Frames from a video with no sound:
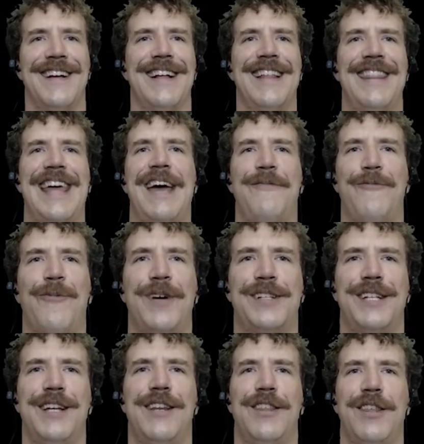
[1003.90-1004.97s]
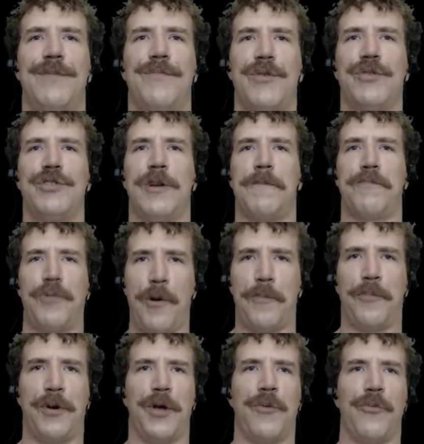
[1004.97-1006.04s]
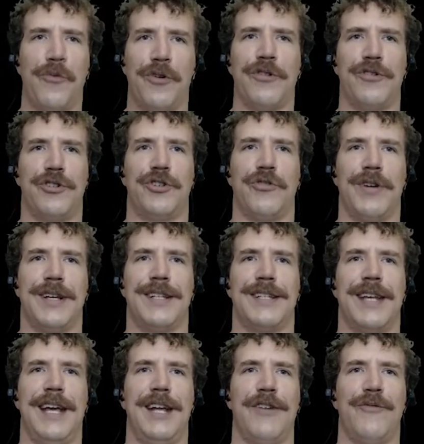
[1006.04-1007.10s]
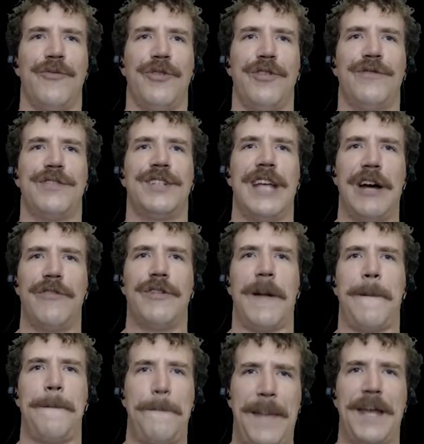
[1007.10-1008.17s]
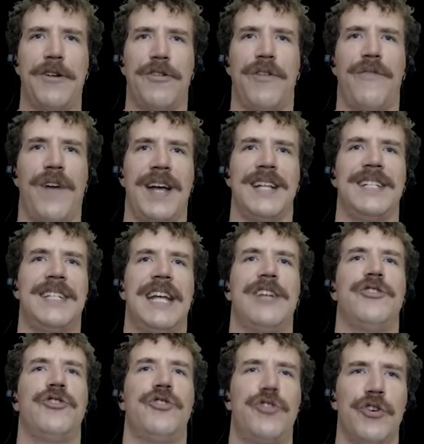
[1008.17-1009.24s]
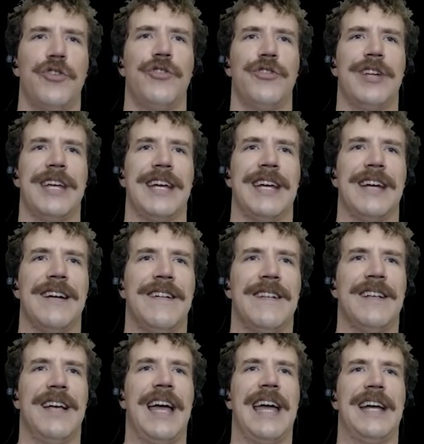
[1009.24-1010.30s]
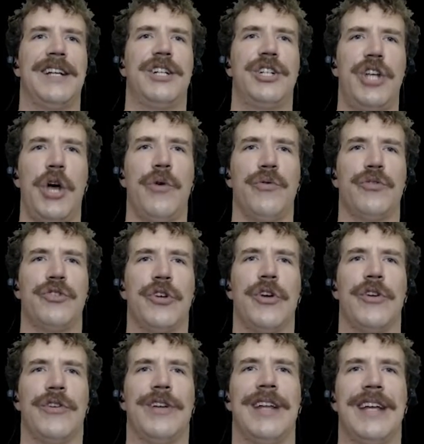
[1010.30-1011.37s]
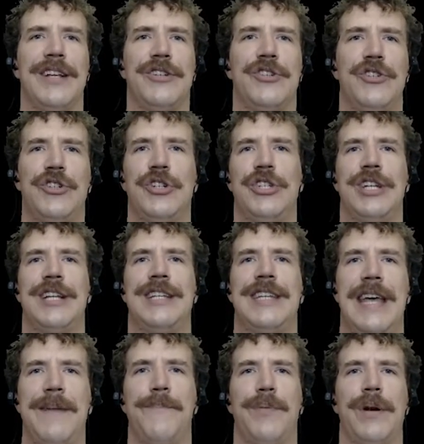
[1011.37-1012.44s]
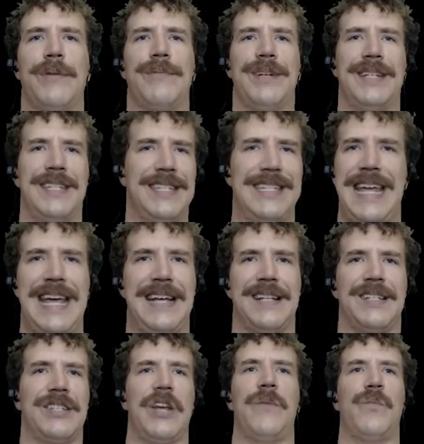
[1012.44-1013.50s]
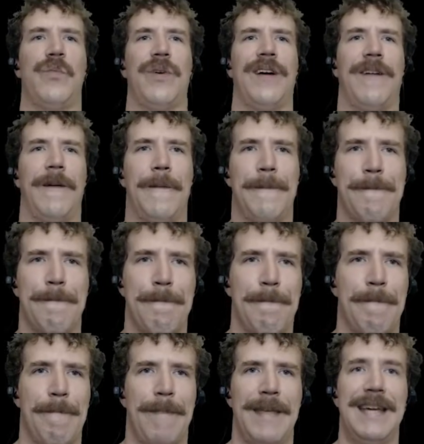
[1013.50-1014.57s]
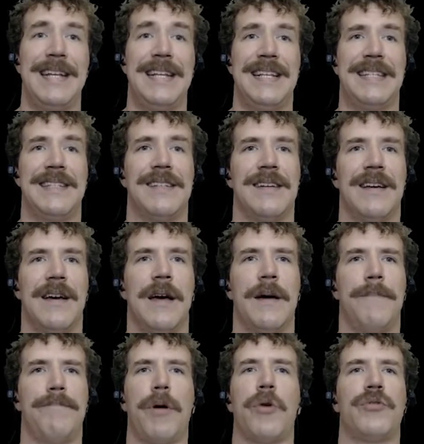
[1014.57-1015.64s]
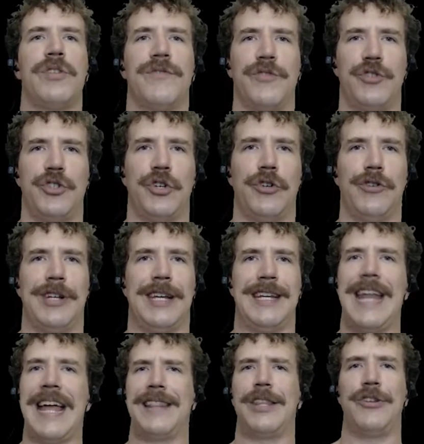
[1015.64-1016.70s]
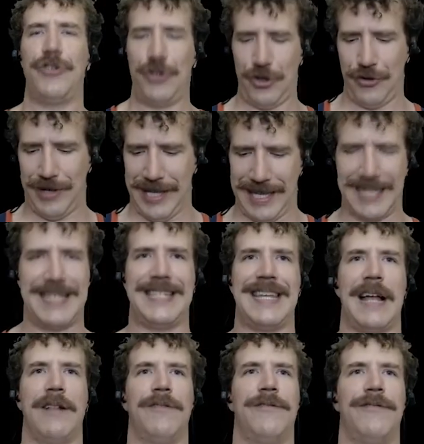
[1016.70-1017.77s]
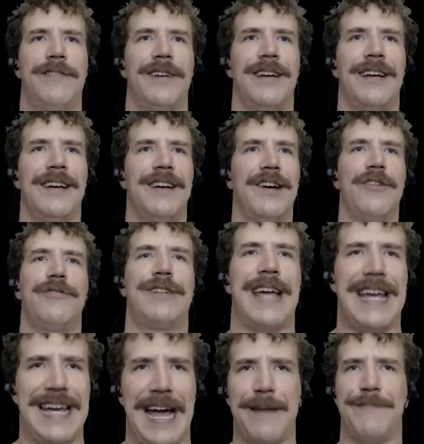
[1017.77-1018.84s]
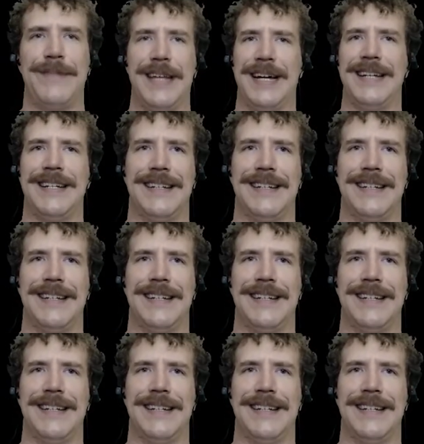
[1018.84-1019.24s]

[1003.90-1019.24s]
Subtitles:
that wasn't the most appropriate word choice. It would have sounded better if I said journey. A sojourn is just a temporary stay somewhere. It is part of a journey, not the journey itself. Okay, I'm done.